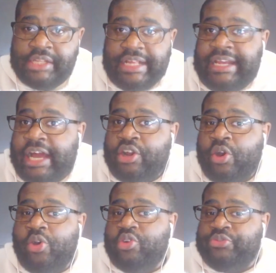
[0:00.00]
They got
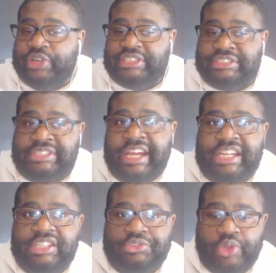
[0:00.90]
hold for the
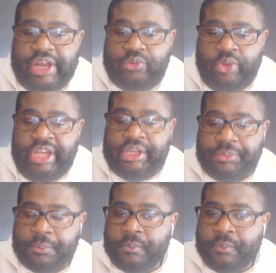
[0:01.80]
second straight week.